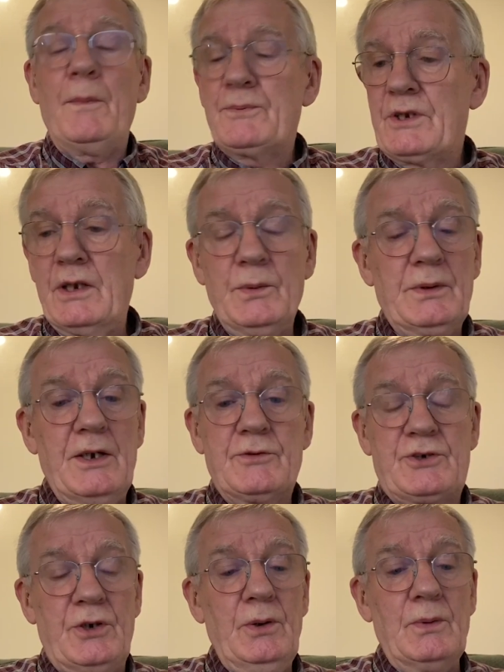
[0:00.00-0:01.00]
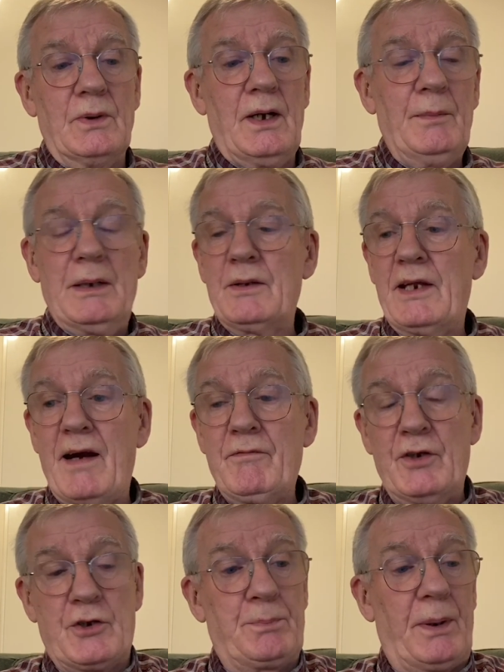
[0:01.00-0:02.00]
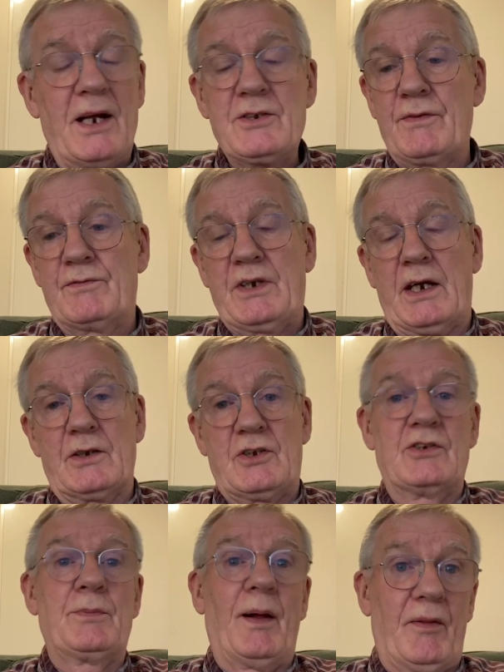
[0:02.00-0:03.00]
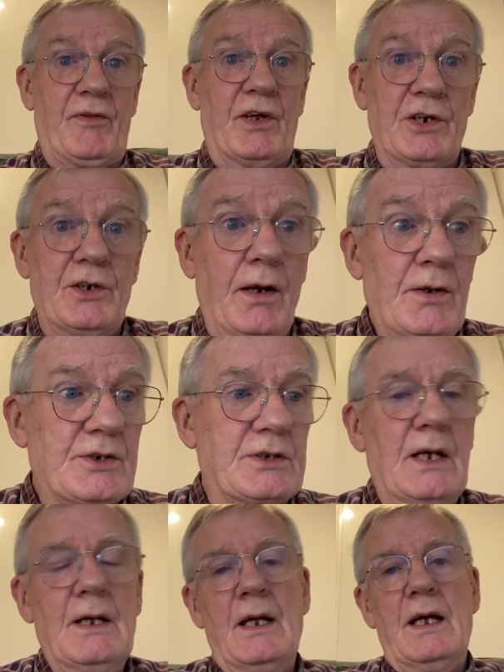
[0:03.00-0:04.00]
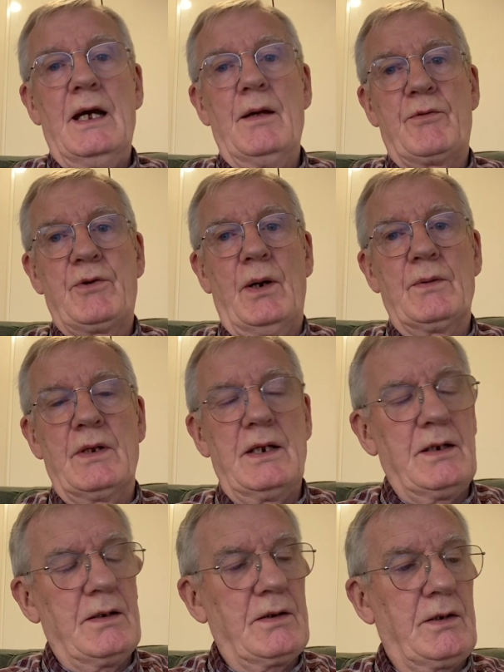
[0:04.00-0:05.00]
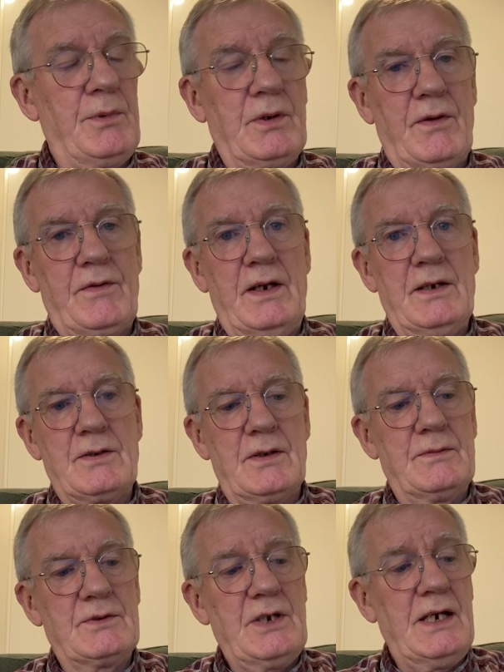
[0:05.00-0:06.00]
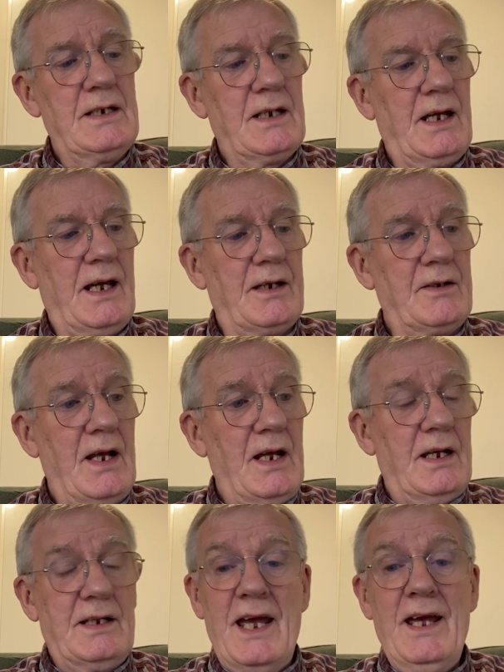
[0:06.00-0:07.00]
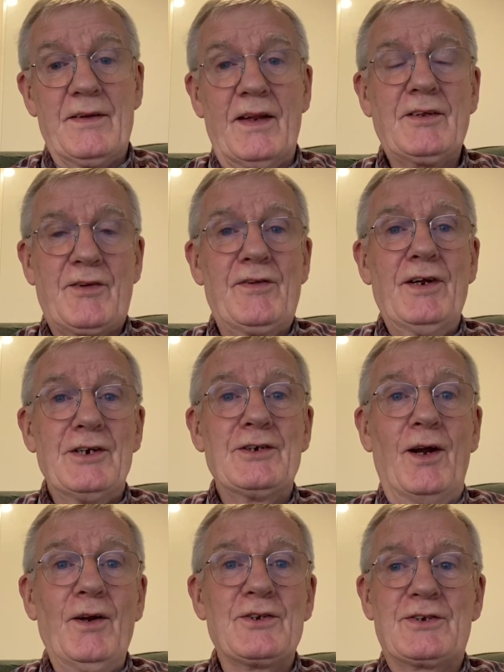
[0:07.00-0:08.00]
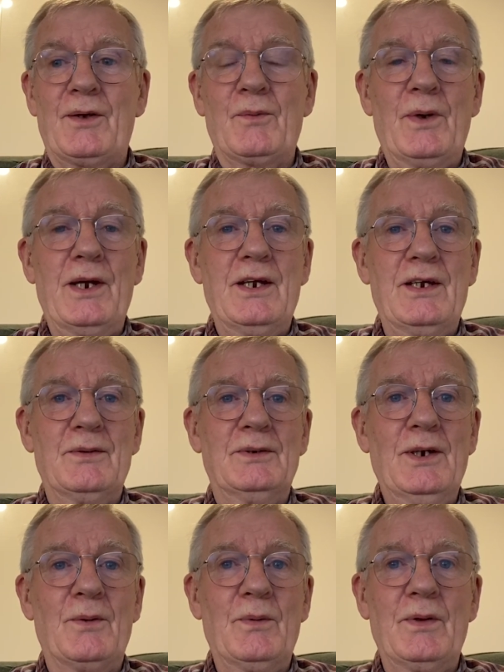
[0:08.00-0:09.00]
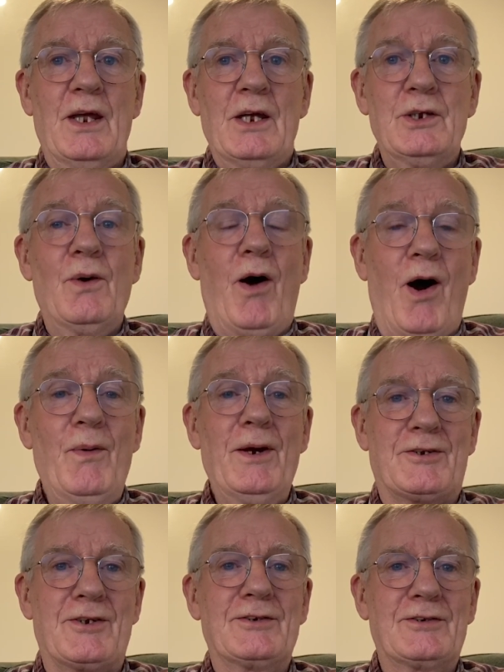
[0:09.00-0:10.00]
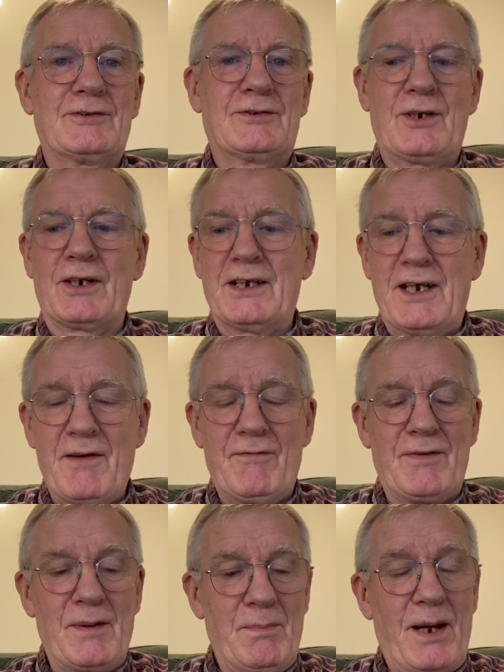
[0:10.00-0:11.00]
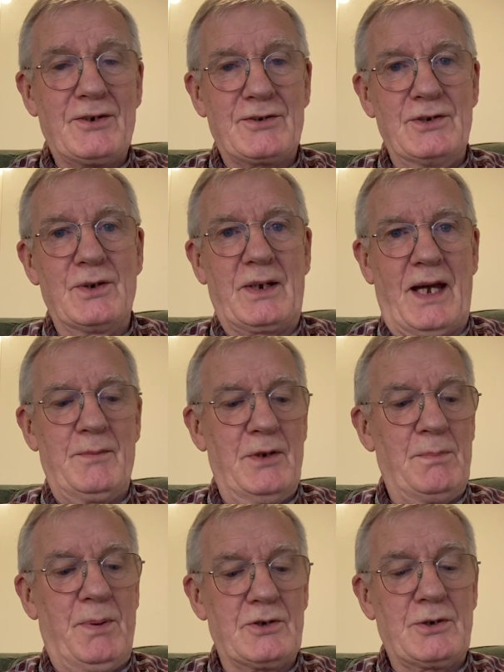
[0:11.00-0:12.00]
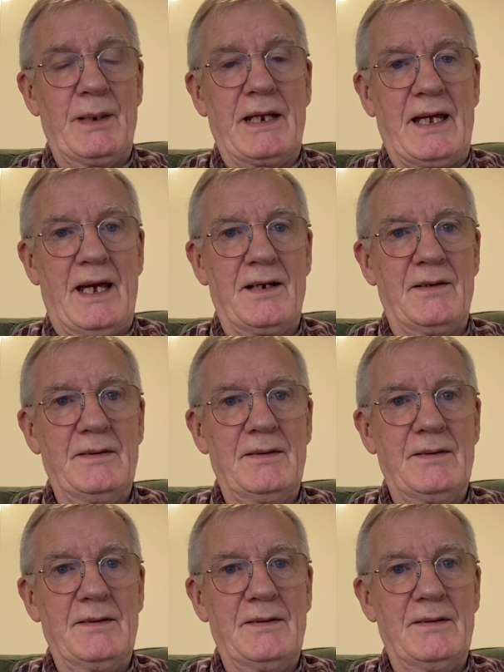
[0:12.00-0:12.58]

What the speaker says: Absolutely true. I mean, the average price of tickets is about $30 throughout the community theatre scene. And that's $30 that you owe it to give the best you possibly can.